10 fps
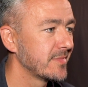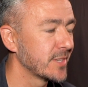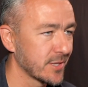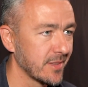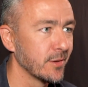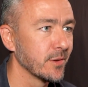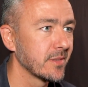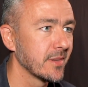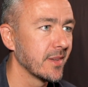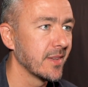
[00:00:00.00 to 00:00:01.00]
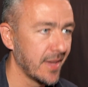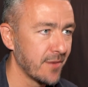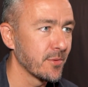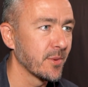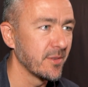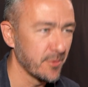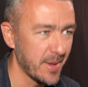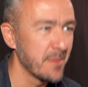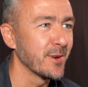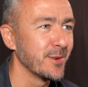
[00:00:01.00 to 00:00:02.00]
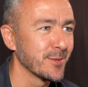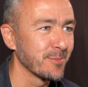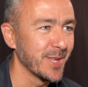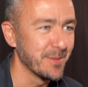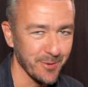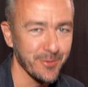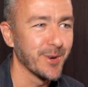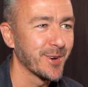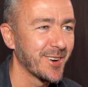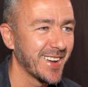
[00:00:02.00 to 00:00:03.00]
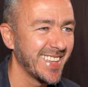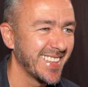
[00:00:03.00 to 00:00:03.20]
Just a note to everyone, remember who's played before, all right?